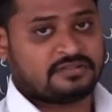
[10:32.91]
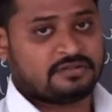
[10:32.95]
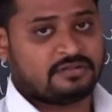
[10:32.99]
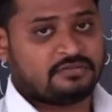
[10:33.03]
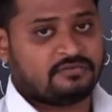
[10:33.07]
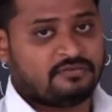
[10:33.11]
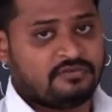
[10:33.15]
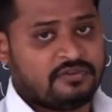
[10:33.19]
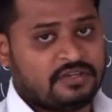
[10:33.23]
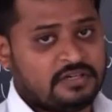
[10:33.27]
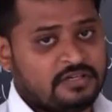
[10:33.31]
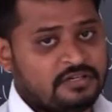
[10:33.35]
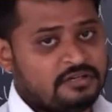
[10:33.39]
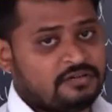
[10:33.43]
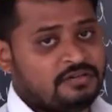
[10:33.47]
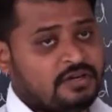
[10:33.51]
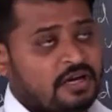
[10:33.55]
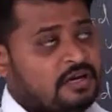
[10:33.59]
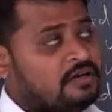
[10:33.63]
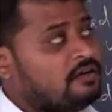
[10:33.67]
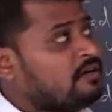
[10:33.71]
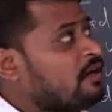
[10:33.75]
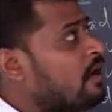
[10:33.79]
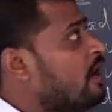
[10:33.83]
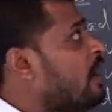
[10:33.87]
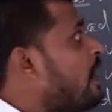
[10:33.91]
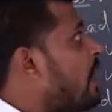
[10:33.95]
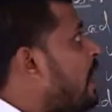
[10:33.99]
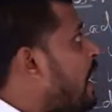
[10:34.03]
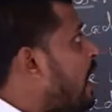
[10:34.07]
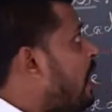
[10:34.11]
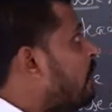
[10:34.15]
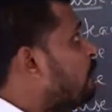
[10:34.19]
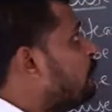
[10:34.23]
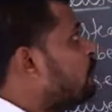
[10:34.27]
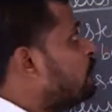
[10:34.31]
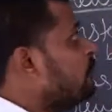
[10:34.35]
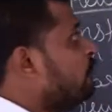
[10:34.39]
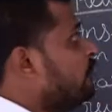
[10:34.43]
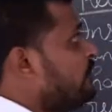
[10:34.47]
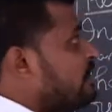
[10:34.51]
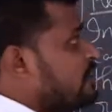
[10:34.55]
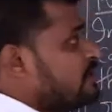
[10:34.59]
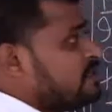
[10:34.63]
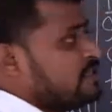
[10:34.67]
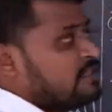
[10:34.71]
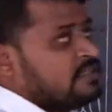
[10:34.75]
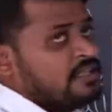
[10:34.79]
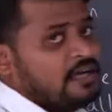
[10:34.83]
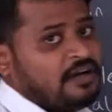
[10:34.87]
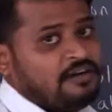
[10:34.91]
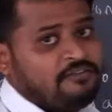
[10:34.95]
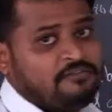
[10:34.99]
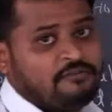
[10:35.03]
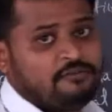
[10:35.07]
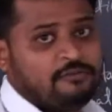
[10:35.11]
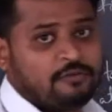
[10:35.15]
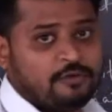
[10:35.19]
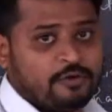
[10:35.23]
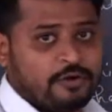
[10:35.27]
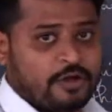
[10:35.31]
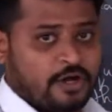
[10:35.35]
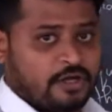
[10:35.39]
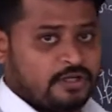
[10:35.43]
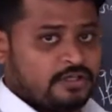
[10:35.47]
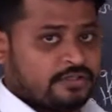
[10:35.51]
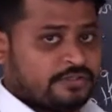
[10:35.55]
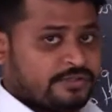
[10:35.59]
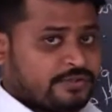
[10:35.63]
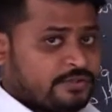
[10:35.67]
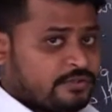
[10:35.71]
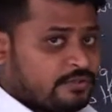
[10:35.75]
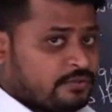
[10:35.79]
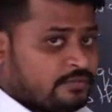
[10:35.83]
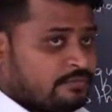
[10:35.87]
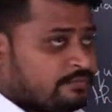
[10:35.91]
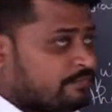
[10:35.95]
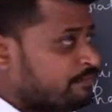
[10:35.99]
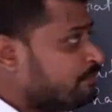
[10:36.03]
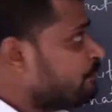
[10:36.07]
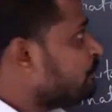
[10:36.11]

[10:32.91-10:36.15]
So we didn't have to waste the food also.